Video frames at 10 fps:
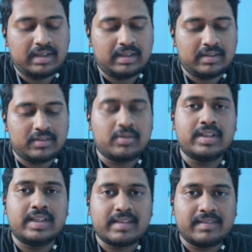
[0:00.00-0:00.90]
So in
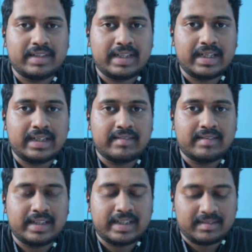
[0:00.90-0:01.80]
this 7
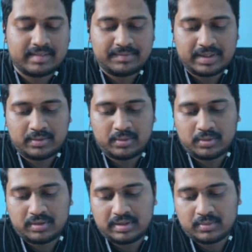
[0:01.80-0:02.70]
INICET exam, we have a
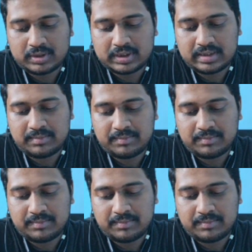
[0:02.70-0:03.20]
total question